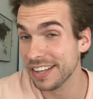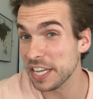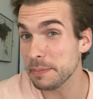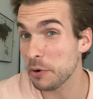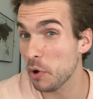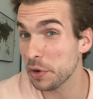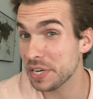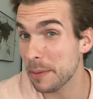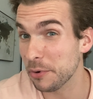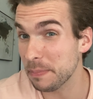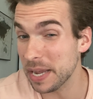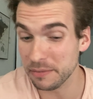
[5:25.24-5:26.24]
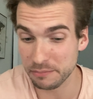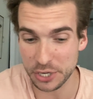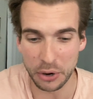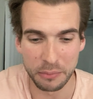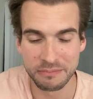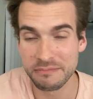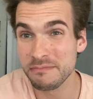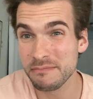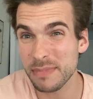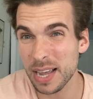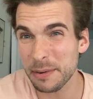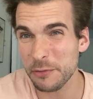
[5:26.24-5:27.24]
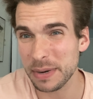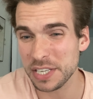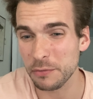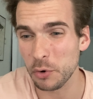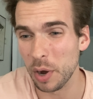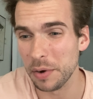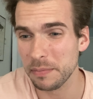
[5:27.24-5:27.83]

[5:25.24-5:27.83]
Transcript: They spent quality time with me, so I give myself a one.